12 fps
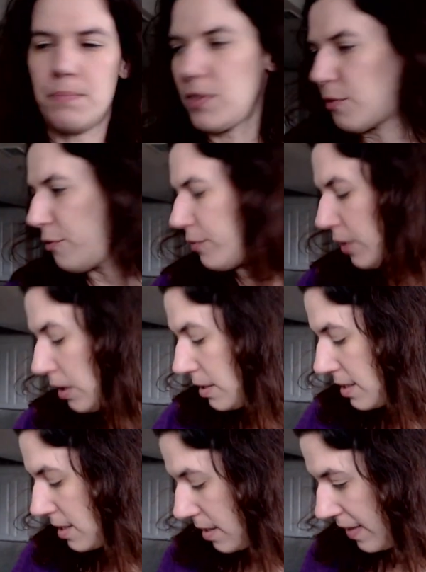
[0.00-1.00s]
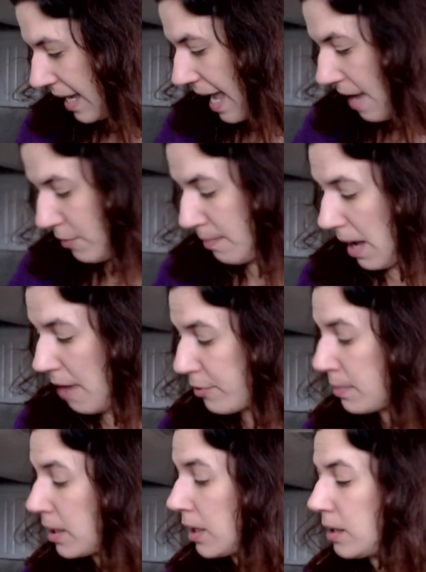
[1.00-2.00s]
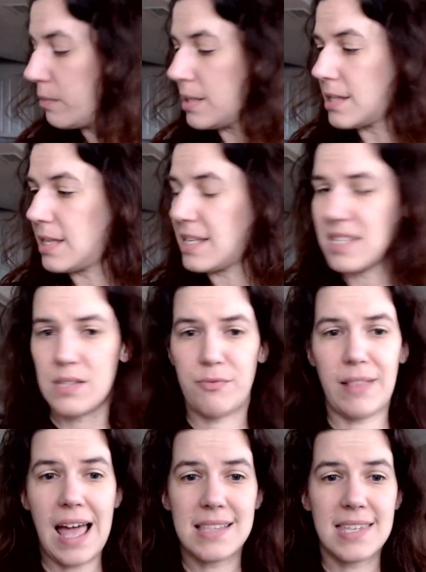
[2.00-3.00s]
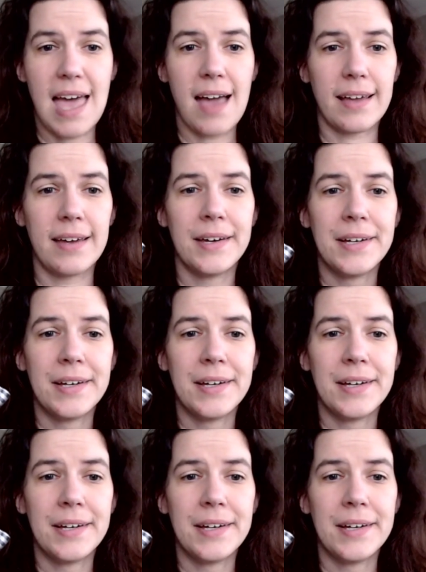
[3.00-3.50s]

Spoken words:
The first thing I ever bought from her was this flat sack,